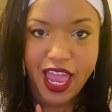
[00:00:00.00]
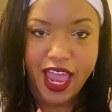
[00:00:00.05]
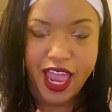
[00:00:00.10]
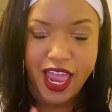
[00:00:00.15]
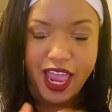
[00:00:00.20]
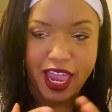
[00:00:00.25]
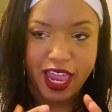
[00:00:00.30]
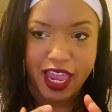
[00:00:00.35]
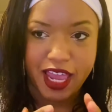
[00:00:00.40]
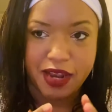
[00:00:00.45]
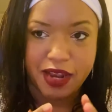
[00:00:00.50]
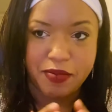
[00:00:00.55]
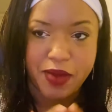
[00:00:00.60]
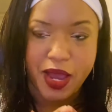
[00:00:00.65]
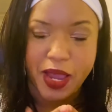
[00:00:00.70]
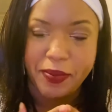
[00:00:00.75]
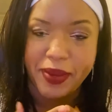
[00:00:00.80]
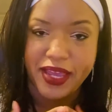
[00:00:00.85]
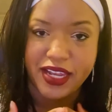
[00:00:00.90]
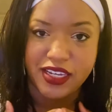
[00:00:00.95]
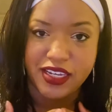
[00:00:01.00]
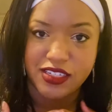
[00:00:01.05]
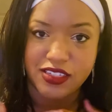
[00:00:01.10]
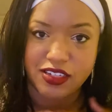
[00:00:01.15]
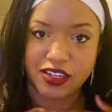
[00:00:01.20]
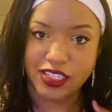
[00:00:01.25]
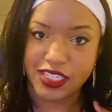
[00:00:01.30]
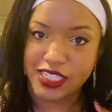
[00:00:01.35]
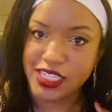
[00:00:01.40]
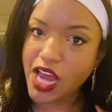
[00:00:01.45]
and my opinions
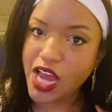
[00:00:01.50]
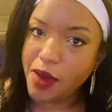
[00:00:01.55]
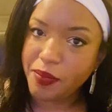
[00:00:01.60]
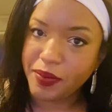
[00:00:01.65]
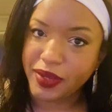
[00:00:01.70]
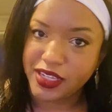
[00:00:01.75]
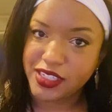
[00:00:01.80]
on this topic.